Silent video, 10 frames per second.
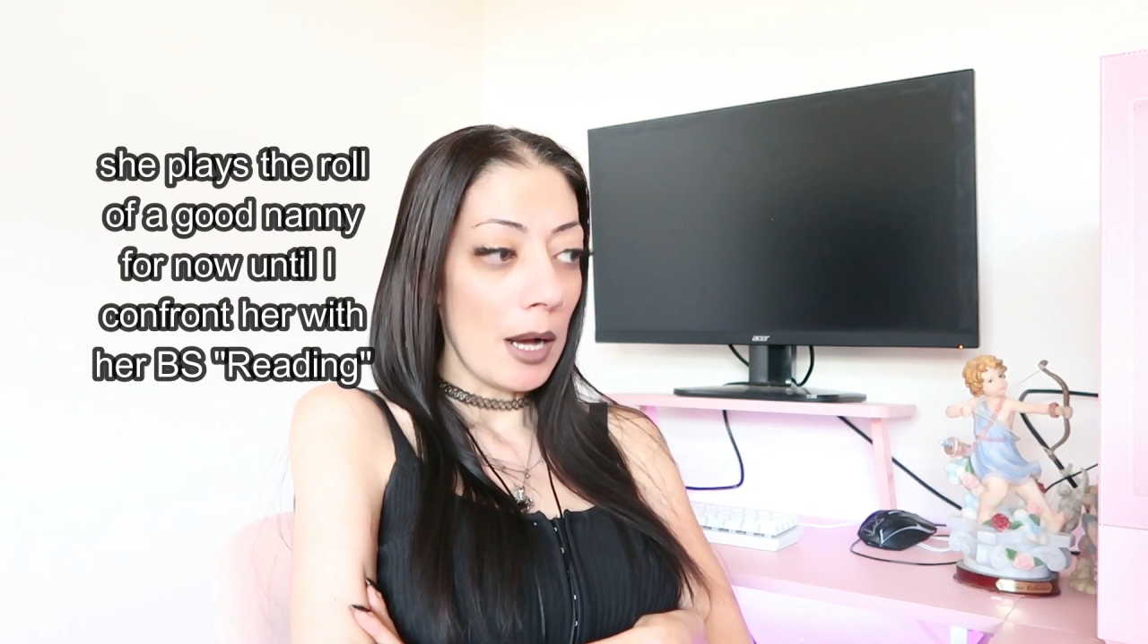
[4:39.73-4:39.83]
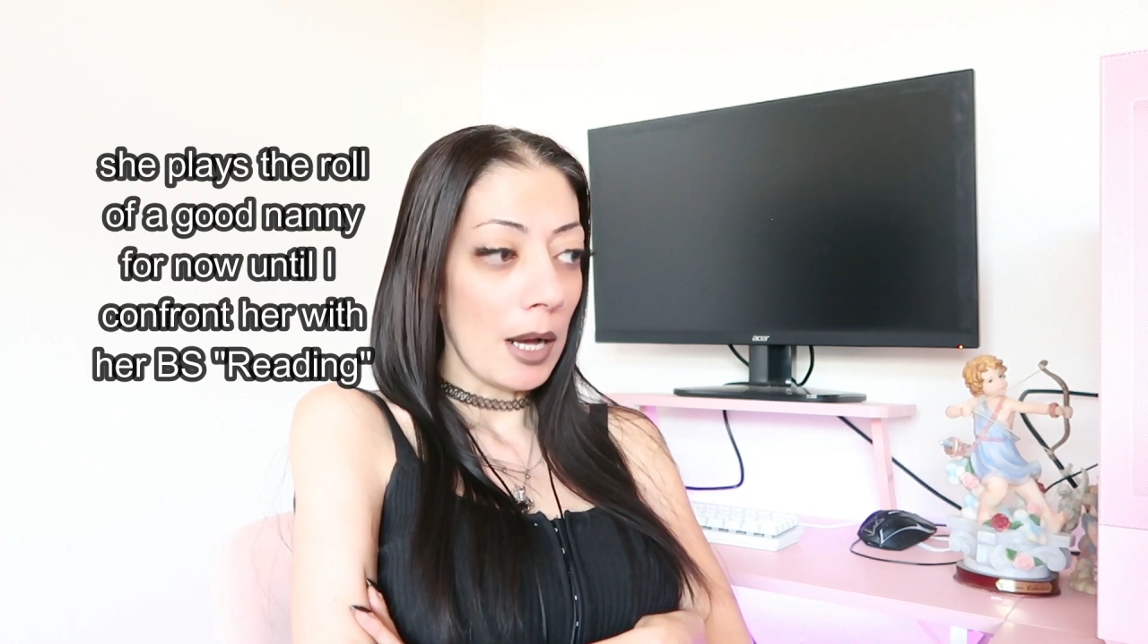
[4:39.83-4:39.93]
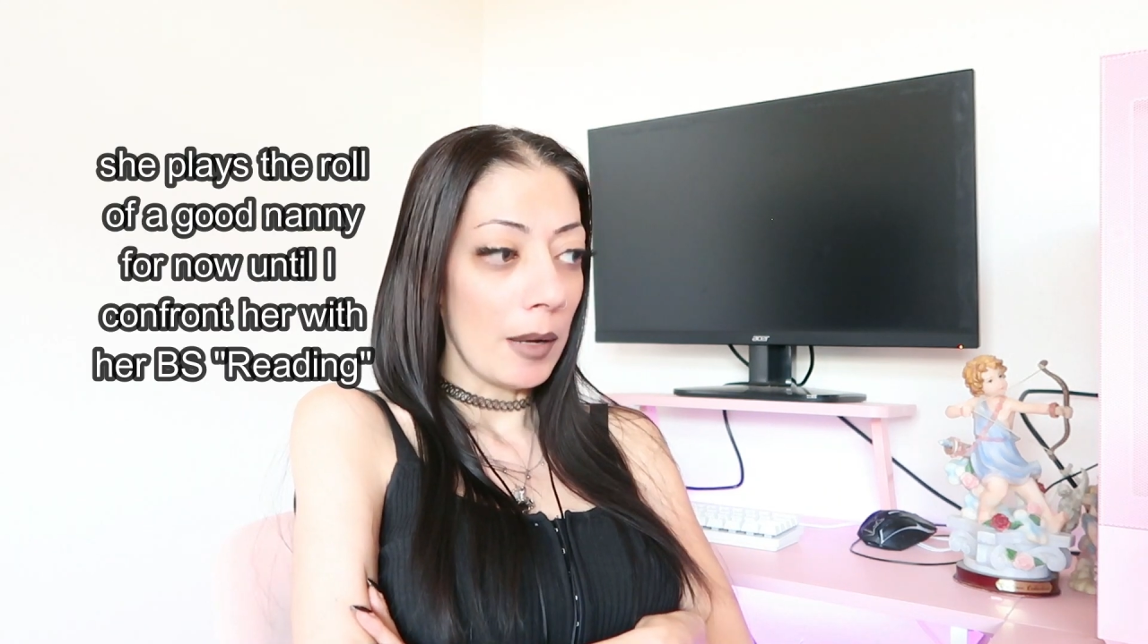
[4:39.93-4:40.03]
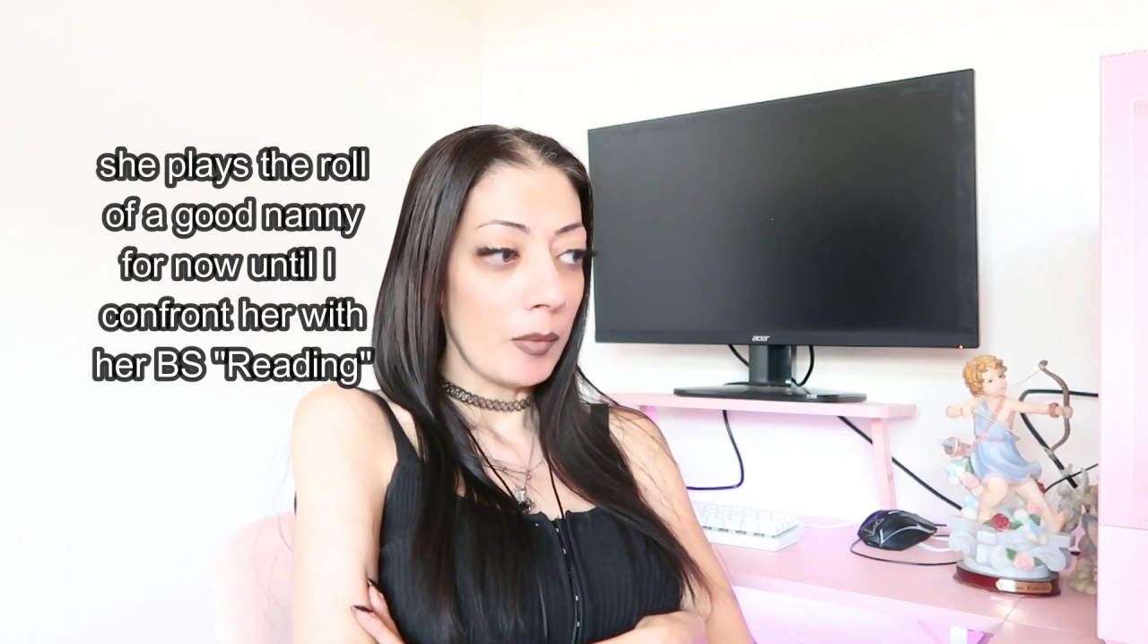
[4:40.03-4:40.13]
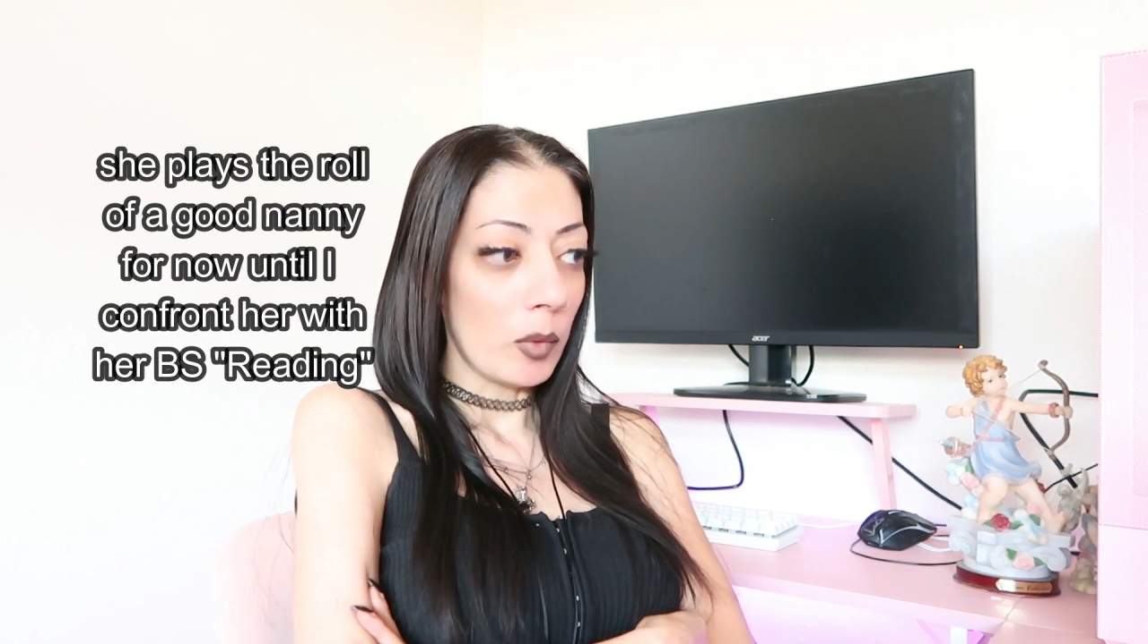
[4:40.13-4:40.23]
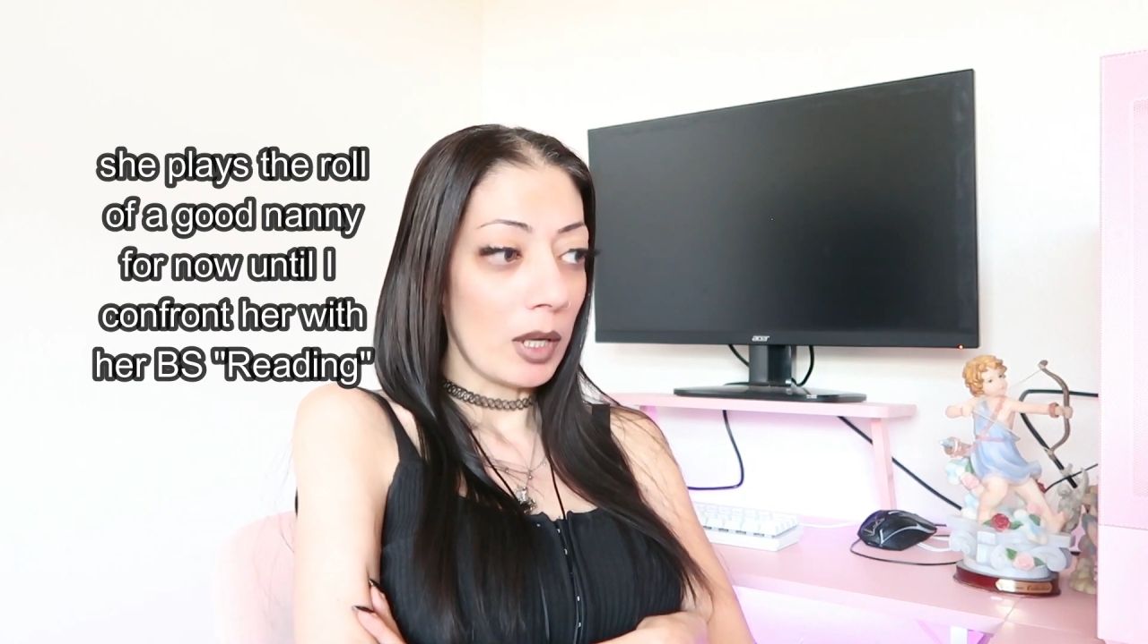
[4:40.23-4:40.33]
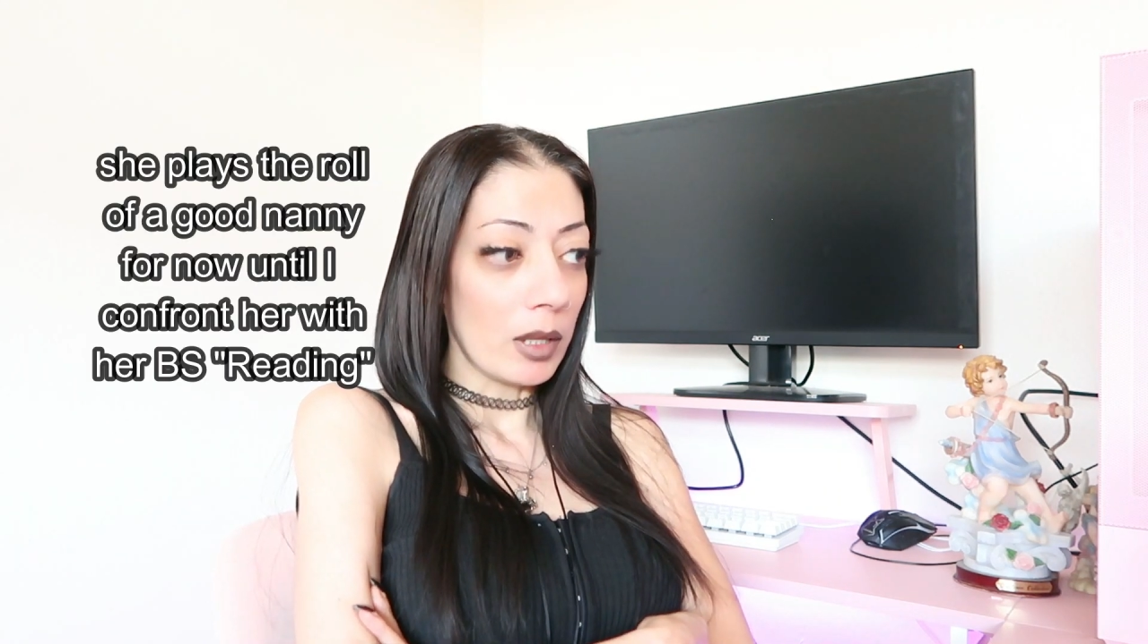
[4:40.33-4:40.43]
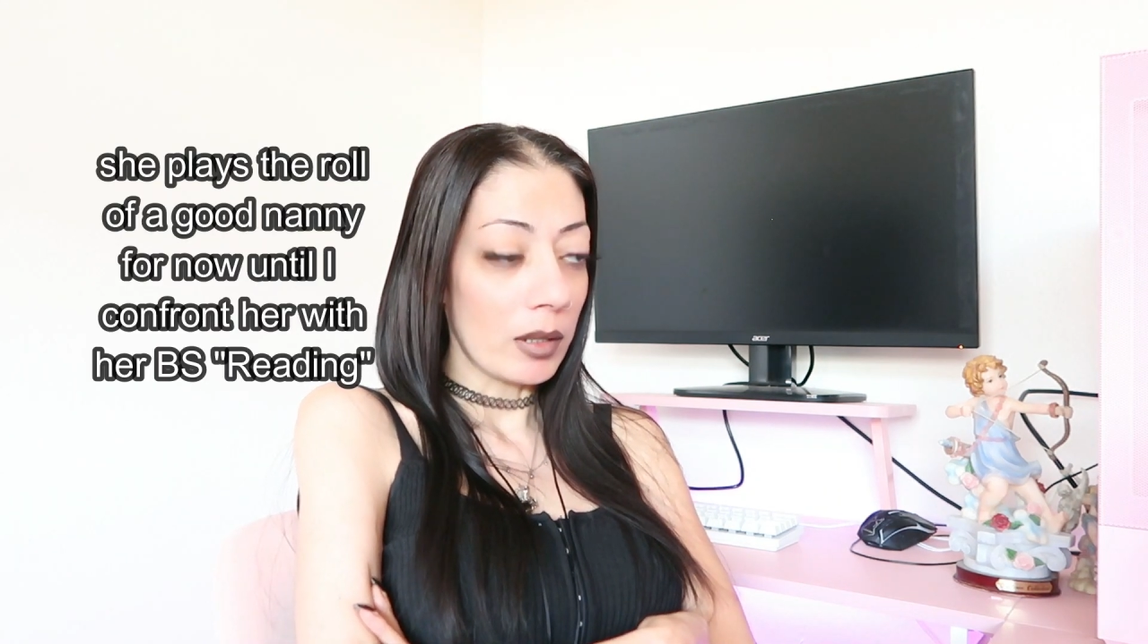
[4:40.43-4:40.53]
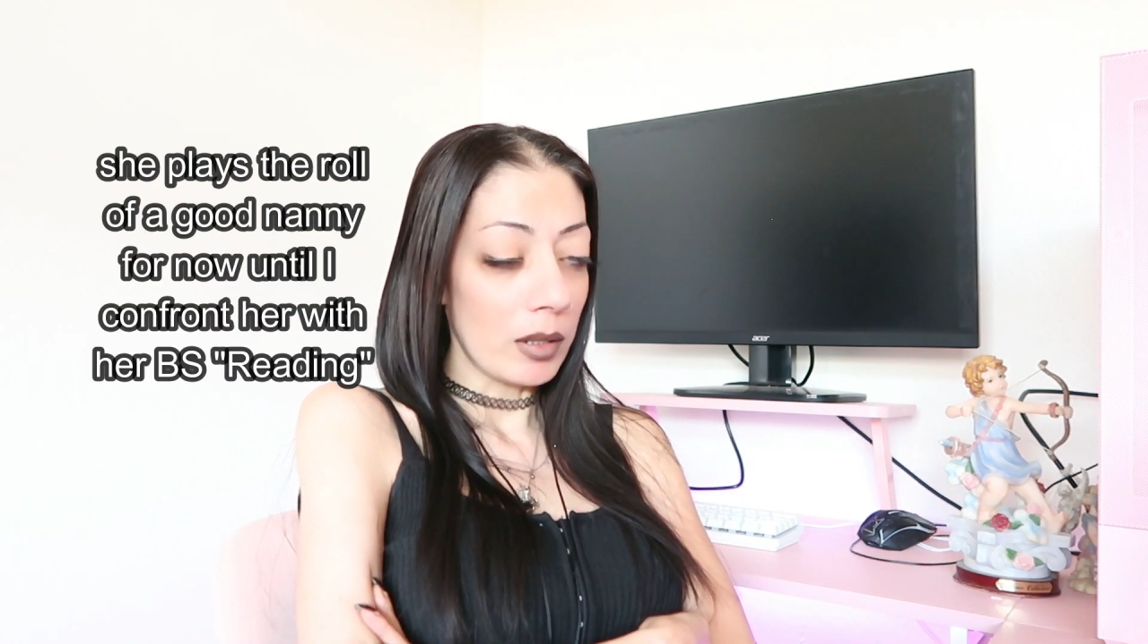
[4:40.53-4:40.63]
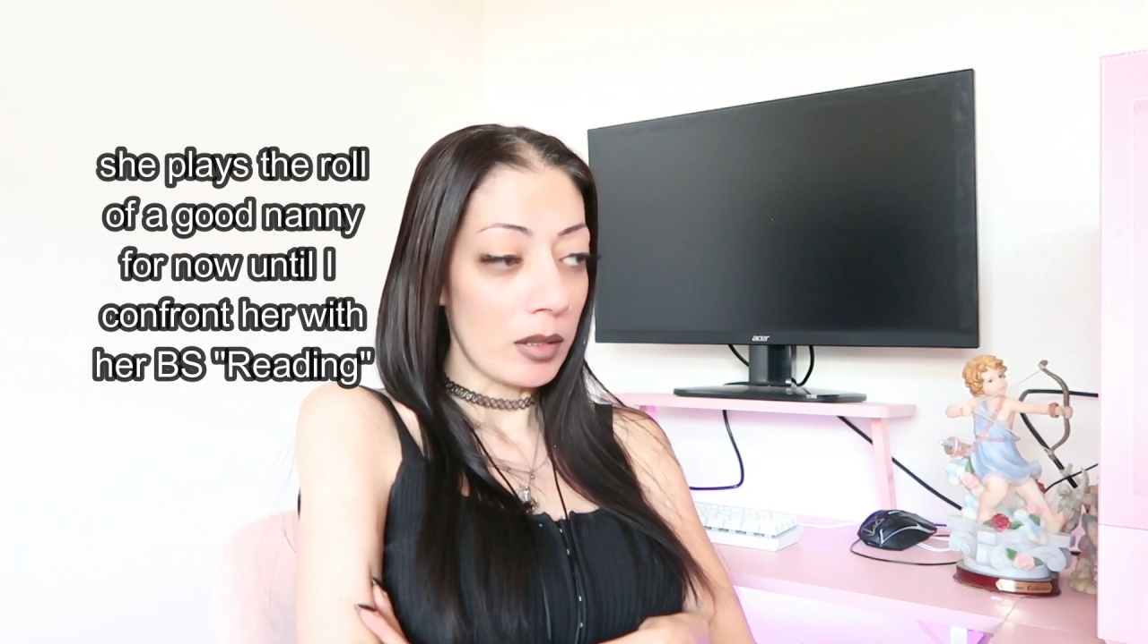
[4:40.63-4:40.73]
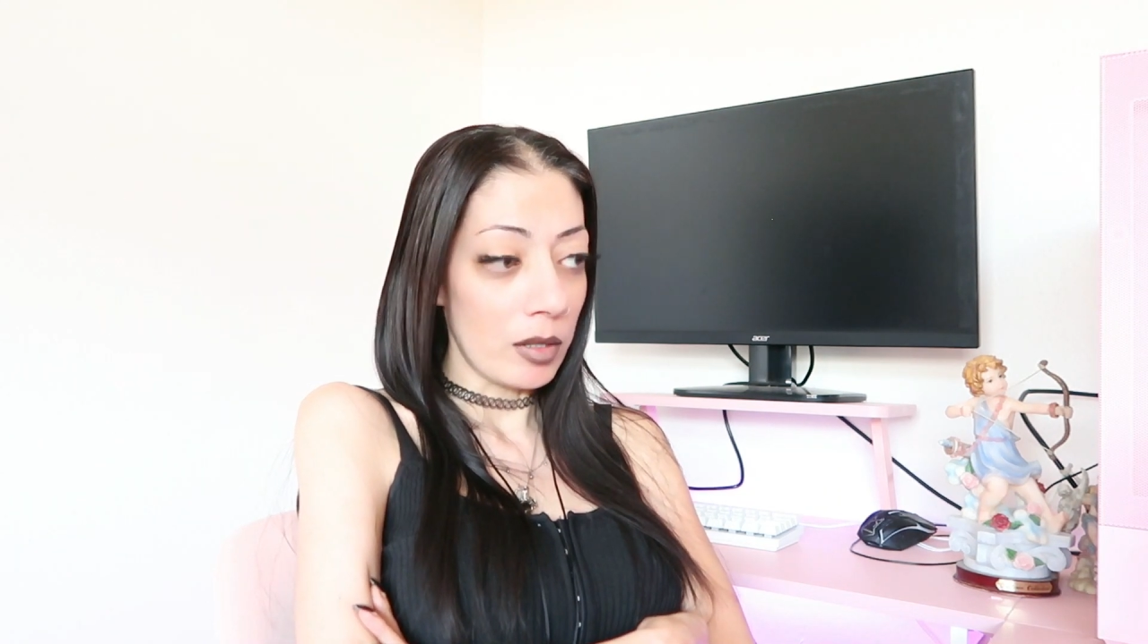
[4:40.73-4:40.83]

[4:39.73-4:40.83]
Um, well,